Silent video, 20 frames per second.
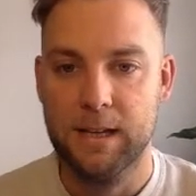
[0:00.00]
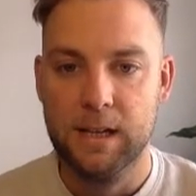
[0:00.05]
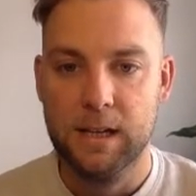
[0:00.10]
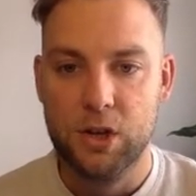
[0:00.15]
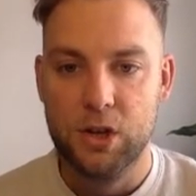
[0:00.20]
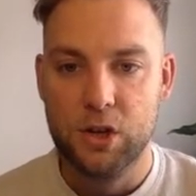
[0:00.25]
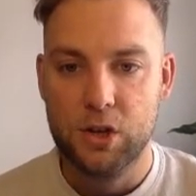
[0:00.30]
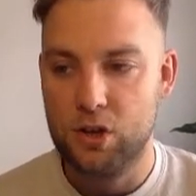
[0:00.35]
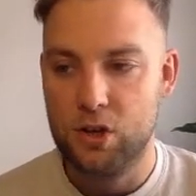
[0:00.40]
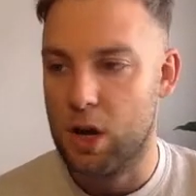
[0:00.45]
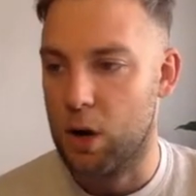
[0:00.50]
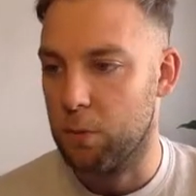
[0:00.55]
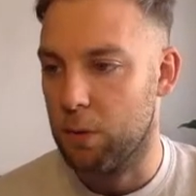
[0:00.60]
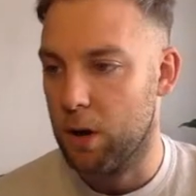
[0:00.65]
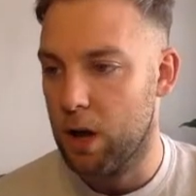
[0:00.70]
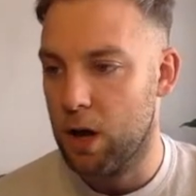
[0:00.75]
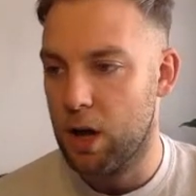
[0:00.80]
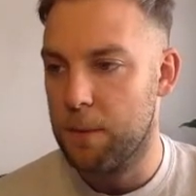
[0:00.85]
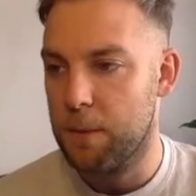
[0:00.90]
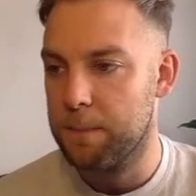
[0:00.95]
So,
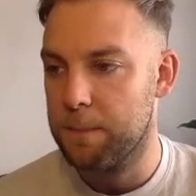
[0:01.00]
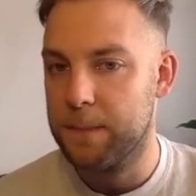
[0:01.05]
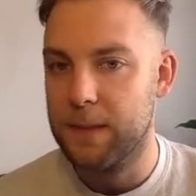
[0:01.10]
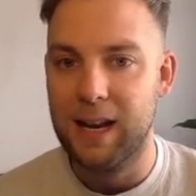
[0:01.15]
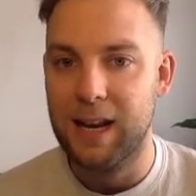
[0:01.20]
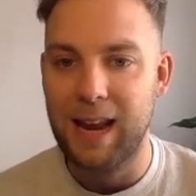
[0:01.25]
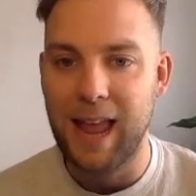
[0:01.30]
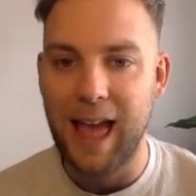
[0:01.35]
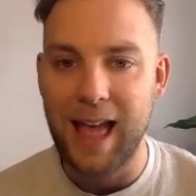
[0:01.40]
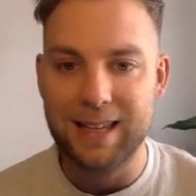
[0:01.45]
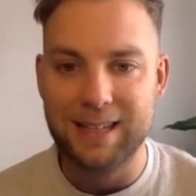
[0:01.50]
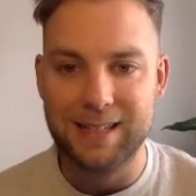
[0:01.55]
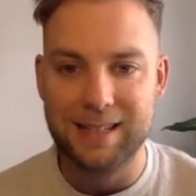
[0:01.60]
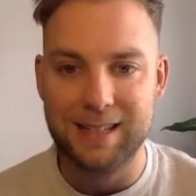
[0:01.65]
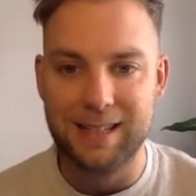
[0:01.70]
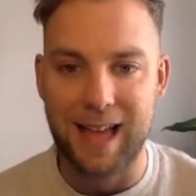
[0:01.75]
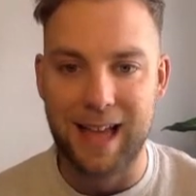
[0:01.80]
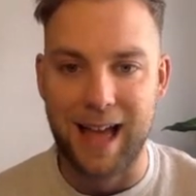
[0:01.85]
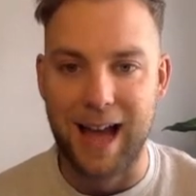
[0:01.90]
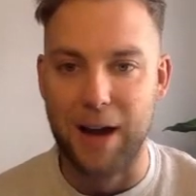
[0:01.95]
let's
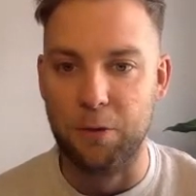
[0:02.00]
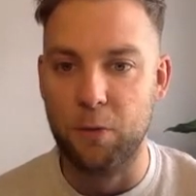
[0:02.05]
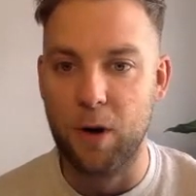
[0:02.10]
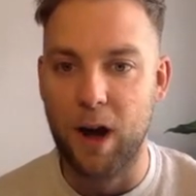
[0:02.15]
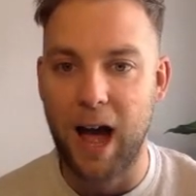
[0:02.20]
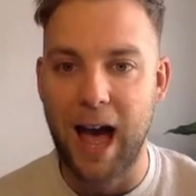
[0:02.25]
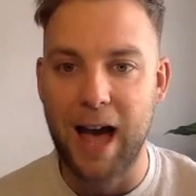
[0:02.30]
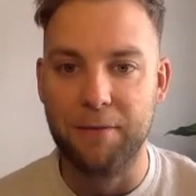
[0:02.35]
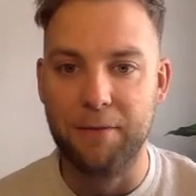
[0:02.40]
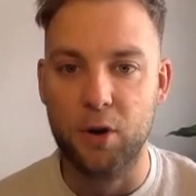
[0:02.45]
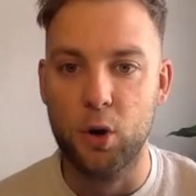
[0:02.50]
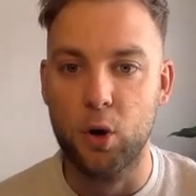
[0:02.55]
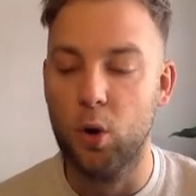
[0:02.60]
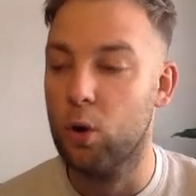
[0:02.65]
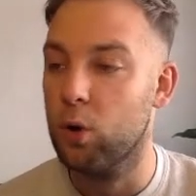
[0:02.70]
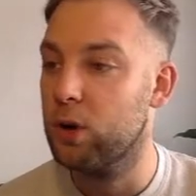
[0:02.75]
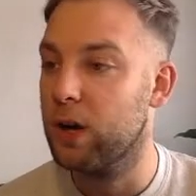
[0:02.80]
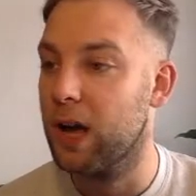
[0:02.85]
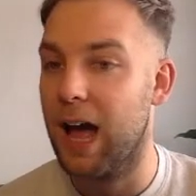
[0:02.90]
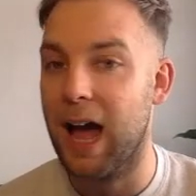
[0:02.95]
now have a
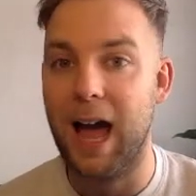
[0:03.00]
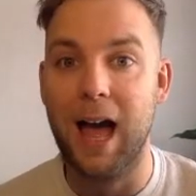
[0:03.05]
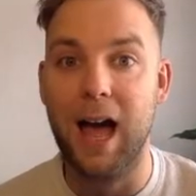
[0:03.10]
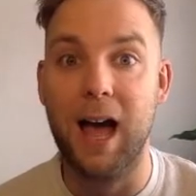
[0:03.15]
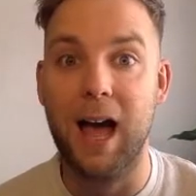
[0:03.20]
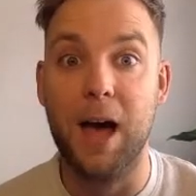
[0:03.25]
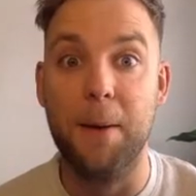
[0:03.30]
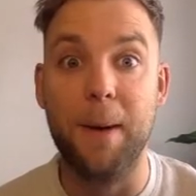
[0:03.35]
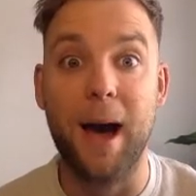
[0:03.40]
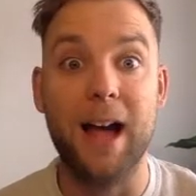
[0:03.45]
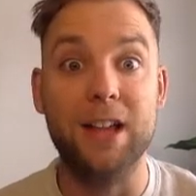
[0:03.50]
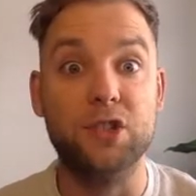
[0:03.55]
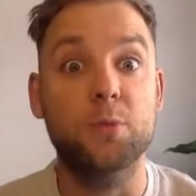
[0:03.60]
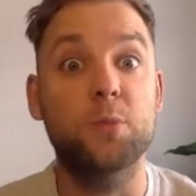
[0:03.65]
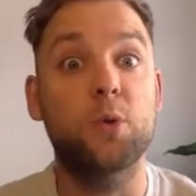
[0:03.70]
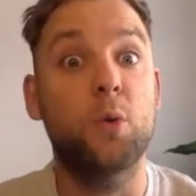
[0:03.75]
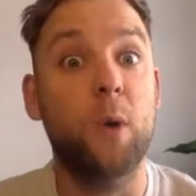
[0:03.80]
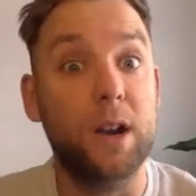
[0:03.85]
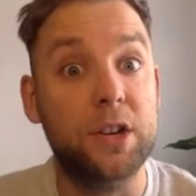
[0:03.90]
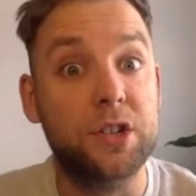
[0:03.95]
look at some
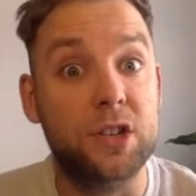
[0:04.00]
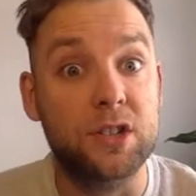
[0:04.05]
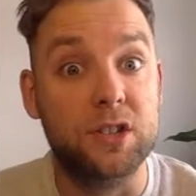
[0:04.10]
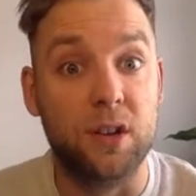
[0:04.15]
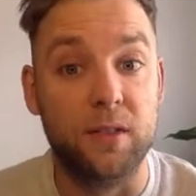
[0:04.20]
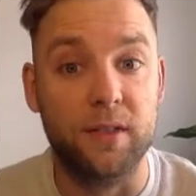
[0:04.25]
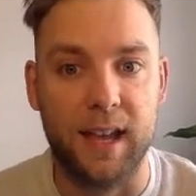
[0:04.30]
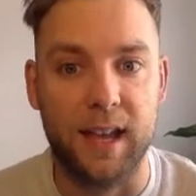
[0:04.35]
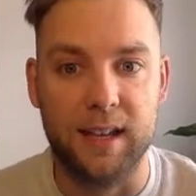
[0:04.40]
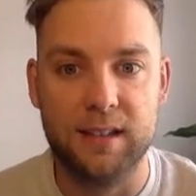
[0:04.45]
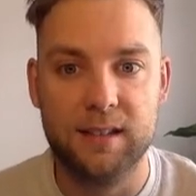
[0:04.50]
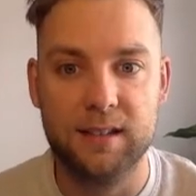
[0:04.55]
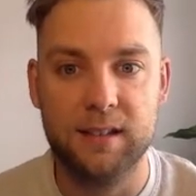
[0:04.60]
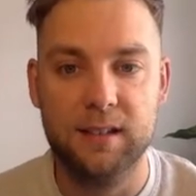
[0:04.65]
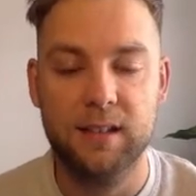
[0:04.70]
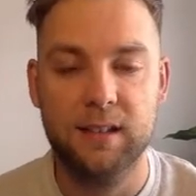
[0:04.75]
questions on this.